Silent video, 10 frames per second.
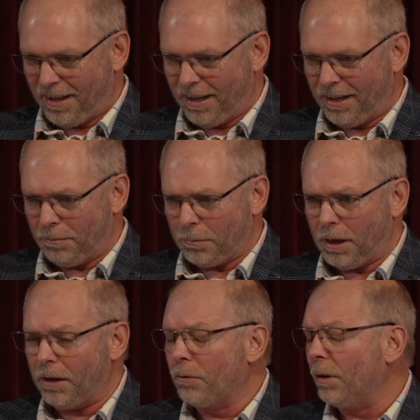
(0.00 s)
Um,
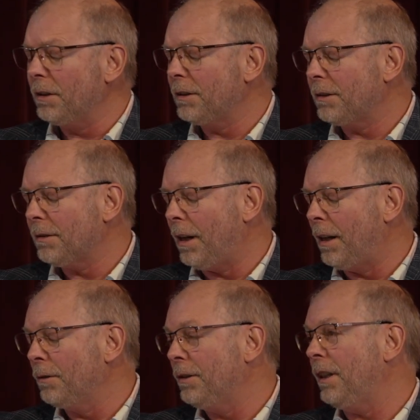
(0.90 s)
and of course,
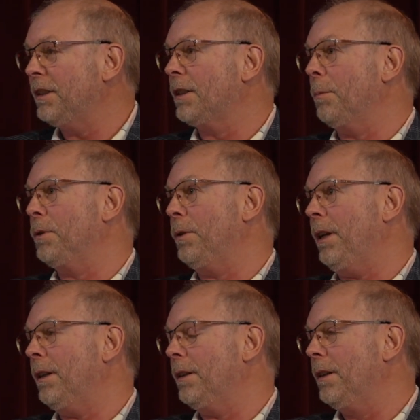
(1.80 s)
all good things come to an
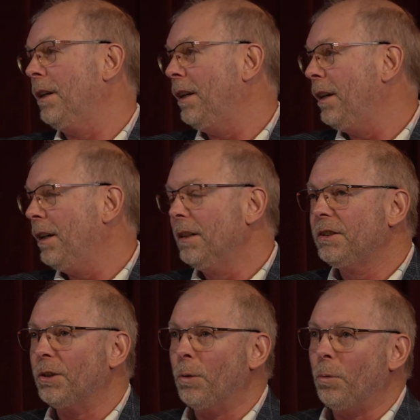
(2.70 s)
end.
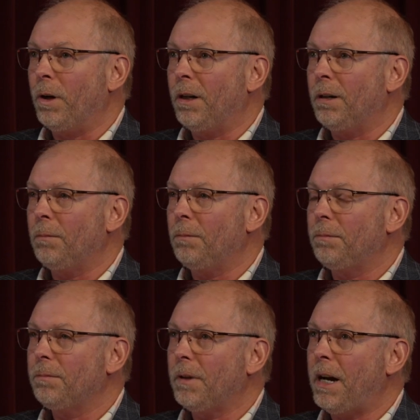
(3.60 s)
So um,
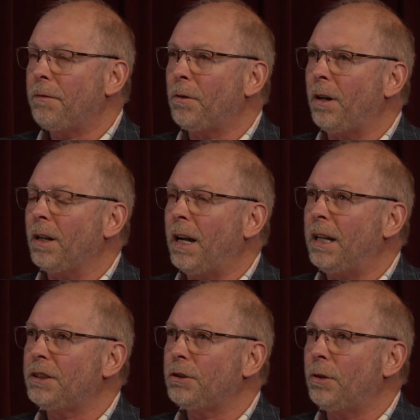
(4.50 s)
after our
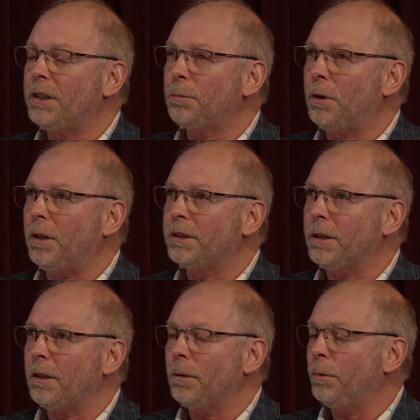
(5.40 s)
last dress
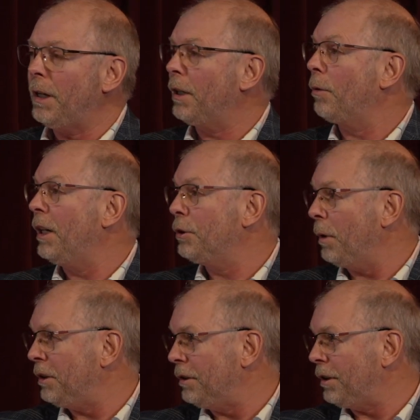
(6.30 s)
rehearsal, we had a
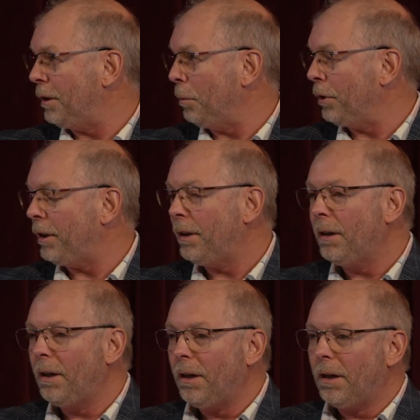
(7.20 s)
graduation ceremony,
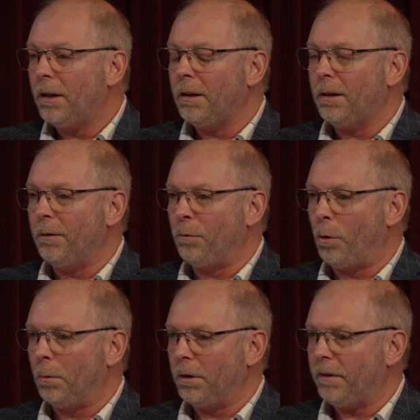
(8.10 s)
uh, a
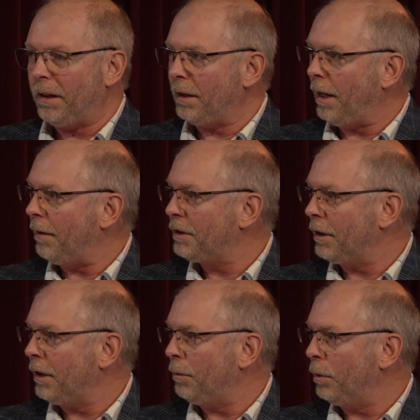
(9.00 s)
formal event
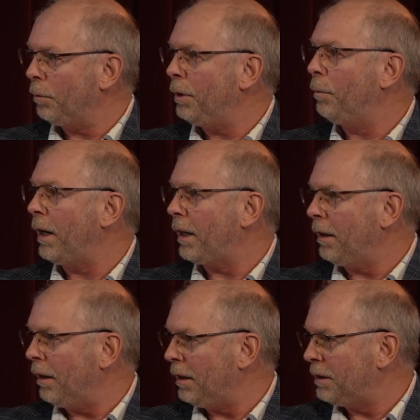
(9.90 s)
offsite where we
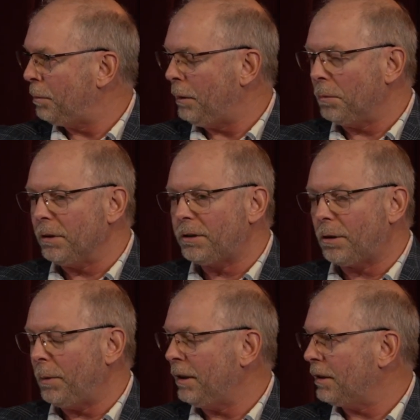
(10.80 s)
recognized people's
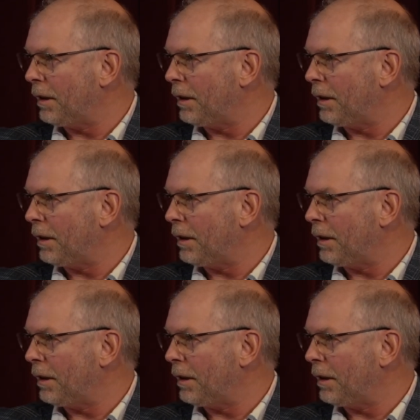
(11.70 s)
tremendous